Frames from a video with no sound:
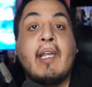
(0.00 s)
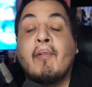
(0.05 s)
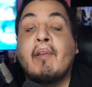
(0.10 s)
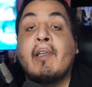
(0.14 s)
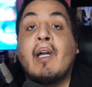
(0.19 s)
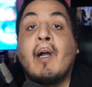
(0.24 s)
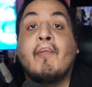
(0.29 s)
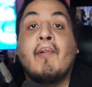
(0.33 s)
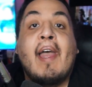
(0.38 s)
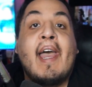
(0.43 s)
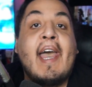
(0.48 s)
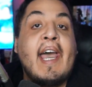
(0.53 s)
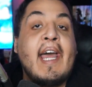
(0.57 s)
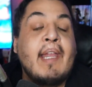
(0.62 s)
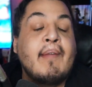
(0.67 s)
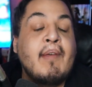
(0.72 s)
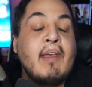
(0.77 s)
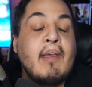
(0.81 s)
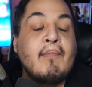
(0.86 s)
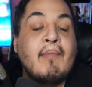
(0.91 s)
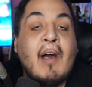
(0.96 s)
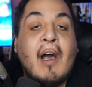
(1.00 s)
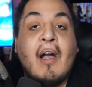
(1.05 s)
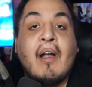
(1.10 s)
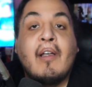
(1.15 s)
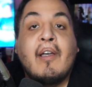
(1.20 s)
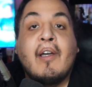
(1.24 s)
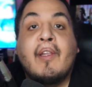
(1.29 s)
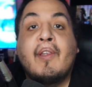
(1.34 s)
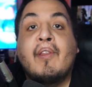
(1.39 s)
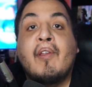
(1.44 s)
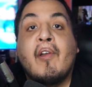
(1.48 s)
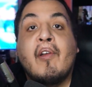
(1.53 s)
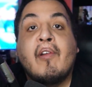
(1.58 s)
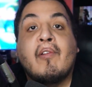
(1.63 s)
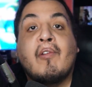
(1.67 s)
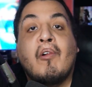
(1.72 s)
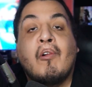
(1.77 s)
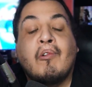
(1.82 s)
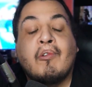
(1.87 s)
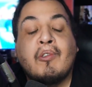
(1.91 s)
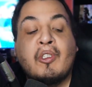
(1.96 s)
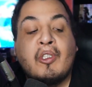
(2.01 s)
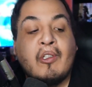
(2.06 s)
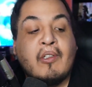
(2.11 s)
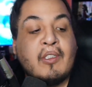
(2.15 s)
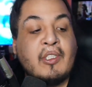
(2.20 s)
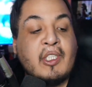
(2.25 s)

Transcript: where we cover anime, manga, nerd culture,